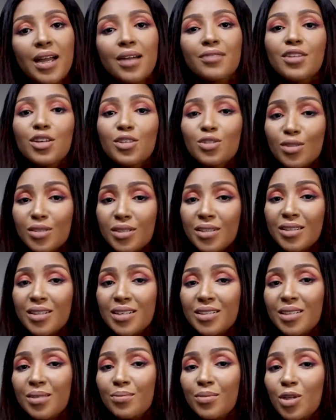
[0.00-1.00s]
If there are certain
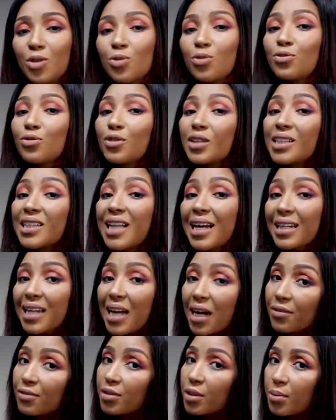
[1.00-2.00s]
things that make you feel
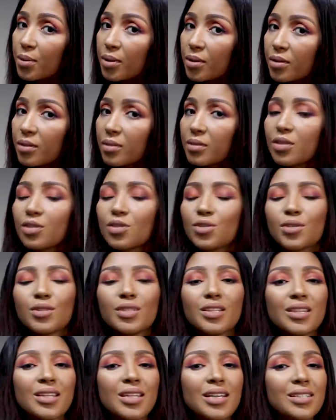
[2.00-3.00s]
uncomfortable,
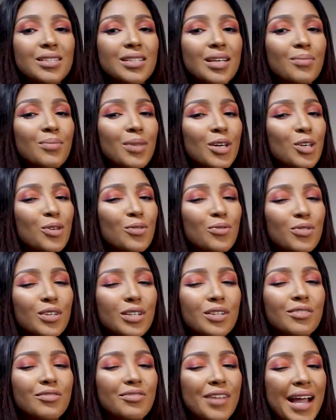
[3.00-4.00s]
certain things that make you
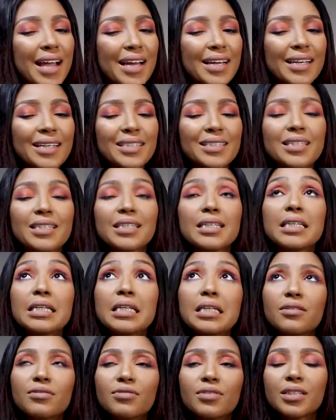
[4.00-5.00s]
feel violated,
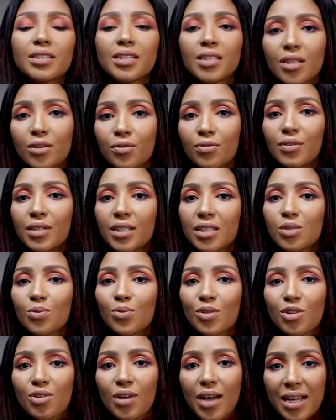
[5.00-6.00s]
even if it is
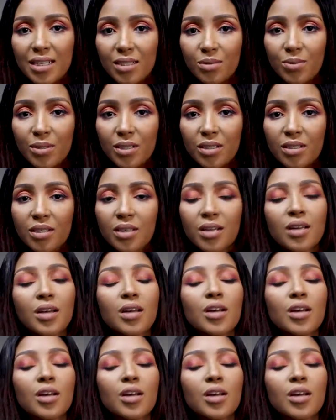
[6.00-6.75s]
with your husband,